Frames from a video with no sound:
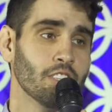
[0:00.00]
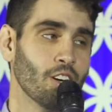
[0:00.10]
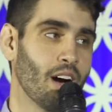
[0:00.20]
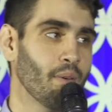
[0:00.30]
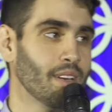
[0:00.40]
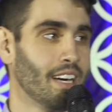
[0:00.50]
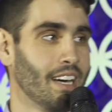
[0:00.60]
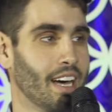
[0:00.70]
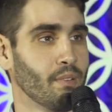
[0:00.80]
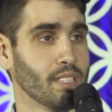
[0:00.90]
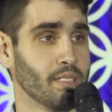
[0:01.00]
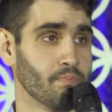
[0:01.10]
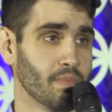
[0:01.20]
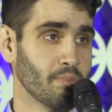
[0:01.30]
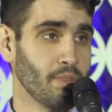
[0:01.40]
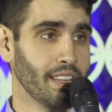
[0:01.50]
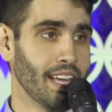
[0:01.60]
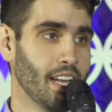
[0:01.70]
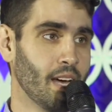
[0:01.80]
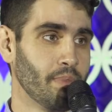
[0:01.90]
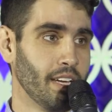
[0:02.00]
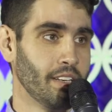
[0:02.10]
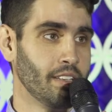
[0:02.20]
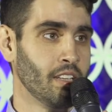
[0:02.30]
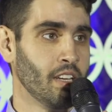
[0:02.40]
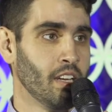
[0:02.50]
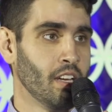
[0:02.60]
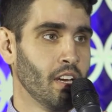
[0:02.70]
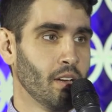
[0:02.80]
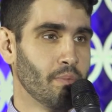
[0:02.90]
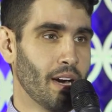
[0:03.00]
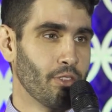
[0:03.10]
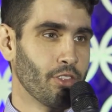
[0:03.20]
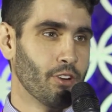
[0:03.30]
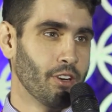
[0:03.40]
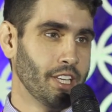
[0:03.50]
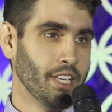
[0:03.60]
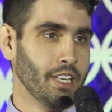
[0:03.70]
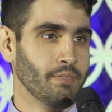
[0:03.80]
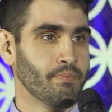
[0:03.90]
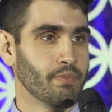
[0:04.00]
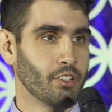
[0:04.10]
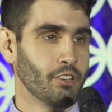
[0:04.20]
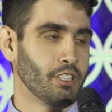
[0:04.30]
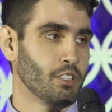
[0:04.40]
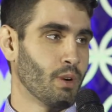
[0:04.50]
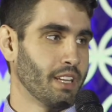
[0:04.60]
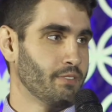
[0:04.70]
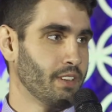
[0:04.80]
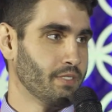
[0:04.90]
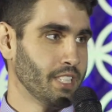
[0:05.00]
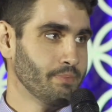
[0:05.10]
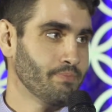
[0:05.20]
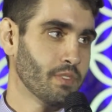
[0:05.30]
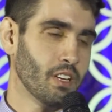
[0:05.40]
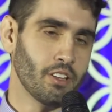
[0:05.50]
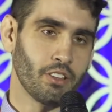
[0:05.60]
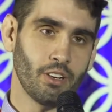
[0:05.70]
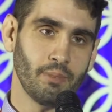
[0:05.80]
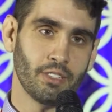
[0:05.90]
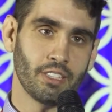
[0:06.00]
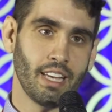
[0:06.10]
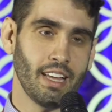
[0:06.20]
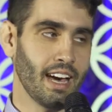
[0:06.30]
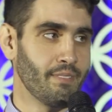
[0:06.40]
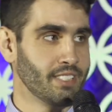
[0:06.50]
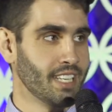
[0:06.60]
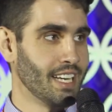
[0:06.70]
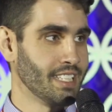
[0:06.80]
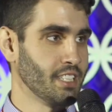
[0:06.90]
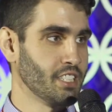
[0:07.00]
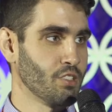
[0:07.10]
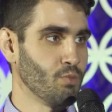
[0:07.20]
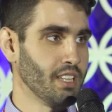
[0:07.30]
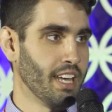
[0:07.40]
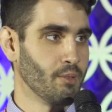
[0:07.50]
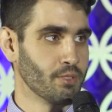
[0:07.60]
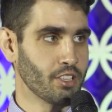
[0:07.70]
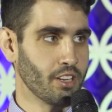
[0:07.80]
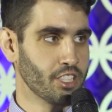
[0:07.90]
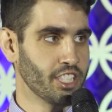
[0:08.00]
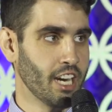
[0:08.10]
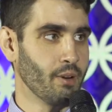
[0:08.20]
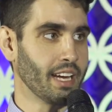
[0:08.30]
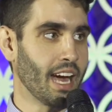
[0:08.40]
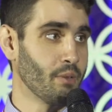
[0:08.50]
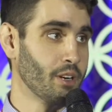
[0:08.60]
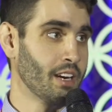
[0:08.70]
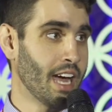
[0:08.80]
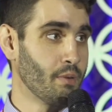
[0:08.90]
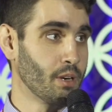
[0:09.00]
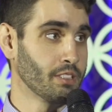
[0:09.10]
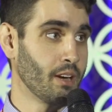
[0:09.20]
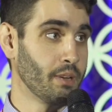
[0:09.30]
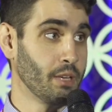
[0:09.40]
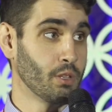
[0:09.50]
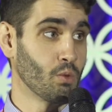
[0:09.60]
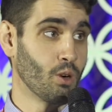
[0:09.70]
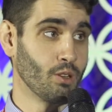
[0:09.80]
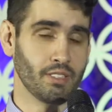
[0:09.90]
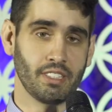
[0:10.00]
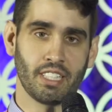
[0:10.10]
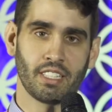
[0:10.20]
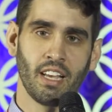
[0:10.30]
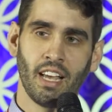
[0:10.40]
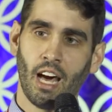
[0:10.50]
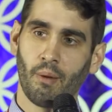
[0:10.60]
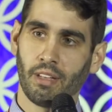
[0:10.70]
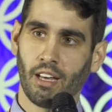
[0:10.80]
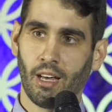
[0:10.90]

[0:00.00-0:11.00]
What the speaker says: So I would split that up in about 30, 20, 50. 30% advertising, just to really help start sharing our company with the world and just help